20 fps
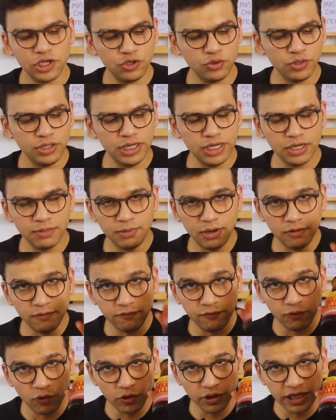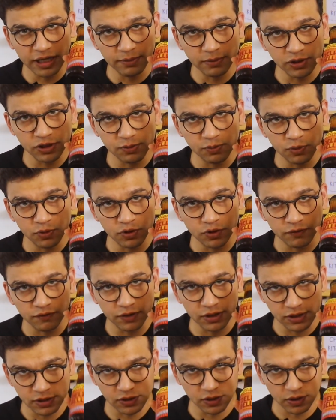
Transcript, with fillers: You need about 4 tablespoons of this